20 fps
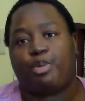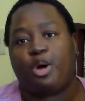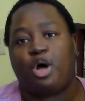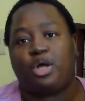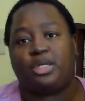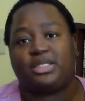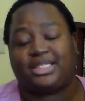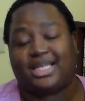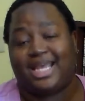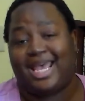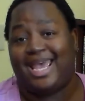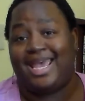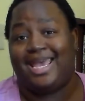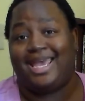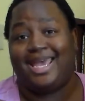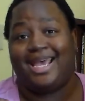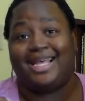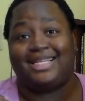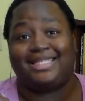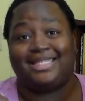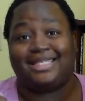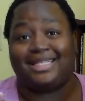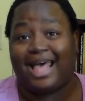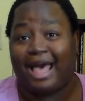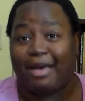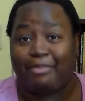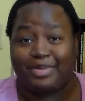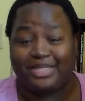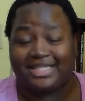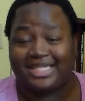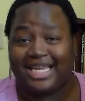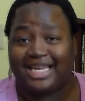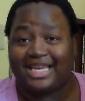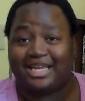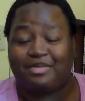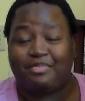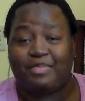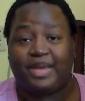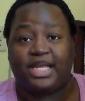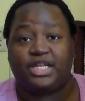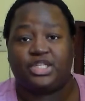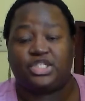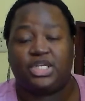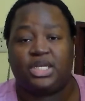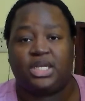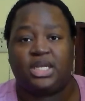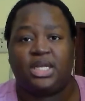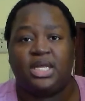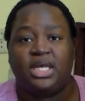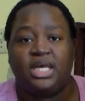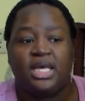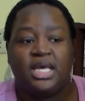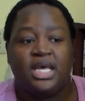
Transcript: bought a dilapidated mansion,